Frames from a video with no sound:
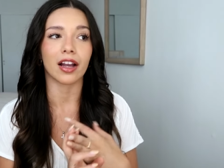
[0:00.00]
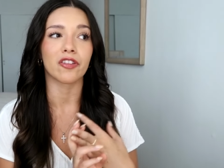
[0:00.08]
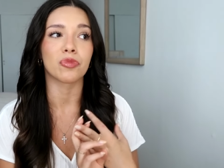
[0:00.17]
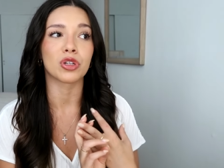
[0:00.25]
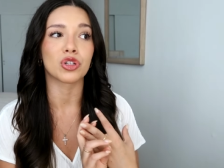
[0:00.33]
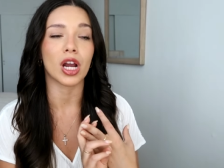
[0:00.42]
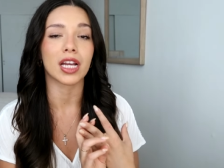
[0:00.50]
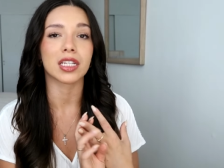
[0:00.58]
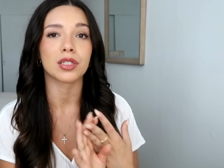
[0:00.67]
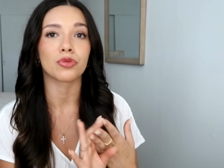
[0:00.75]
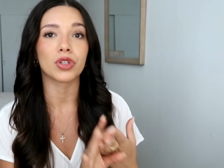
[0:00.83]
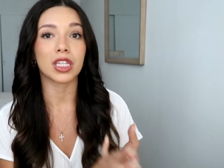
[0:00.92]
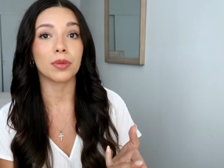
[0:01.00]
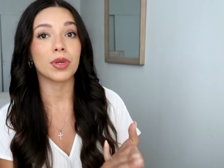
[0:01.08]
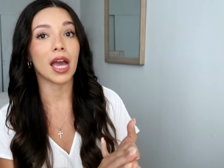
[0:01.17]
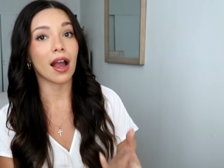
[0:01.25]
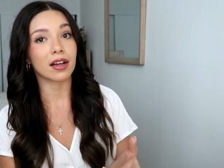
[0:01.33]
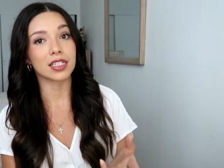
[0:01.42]
I've been trying to really
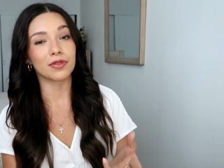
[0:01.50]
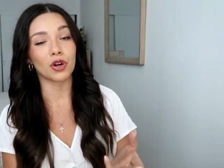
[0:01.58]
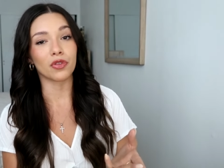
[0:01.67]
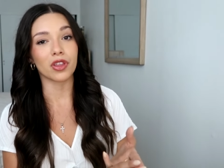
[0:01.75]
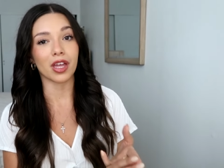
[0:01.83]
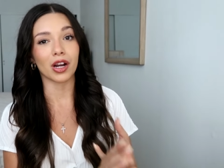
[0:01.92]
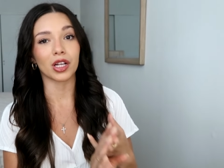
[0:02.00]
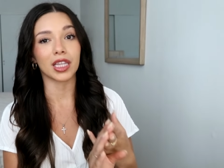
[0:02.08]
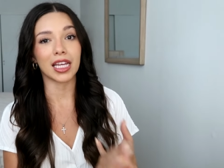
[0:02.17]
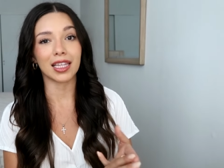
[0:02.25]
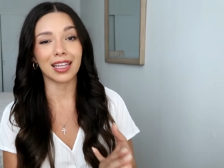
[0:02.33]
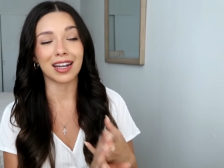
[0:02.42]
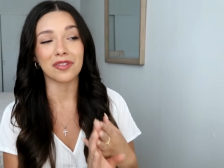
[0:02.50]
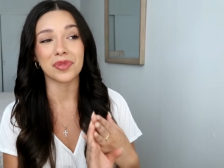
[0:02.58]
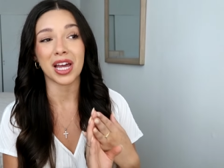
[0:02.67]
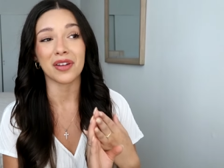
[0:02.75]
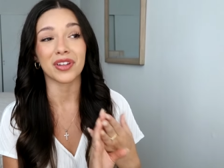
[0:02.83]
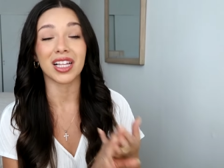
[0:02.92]
be active over there lately and I've
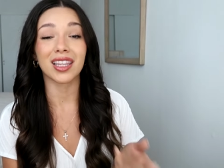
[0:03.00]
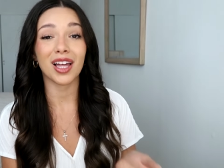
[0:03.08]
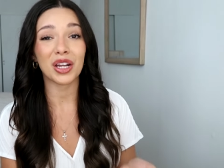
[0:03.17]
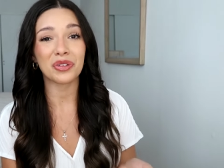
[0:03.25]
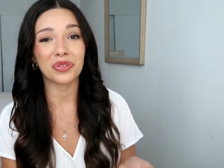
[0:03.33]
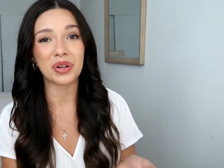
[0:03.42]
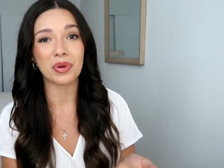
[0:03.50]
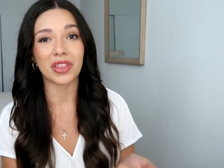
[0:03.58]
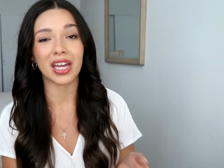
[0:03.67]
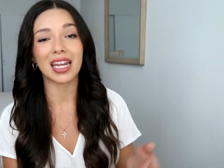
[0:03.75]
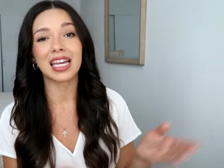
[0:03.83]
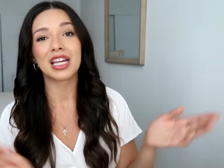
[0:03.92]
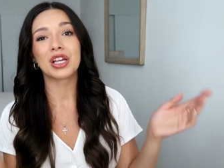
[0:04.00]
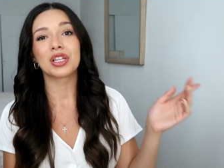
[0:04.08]
been having a lot of fun with it.